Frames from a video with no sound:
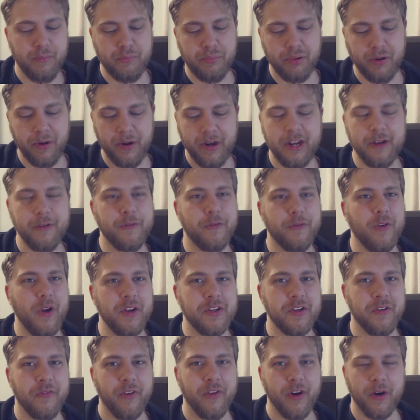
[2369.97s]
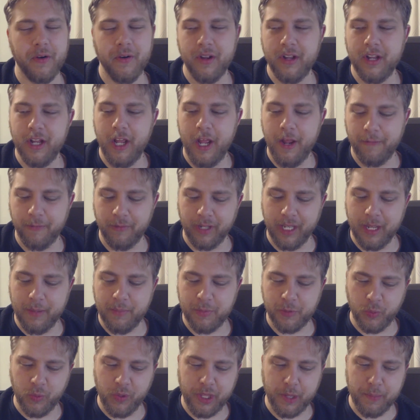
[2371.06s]
put it in front of her, flip
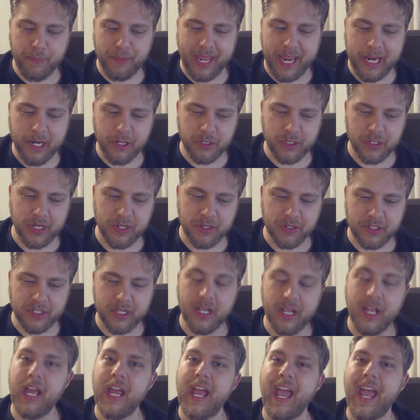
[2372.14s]
through the pages,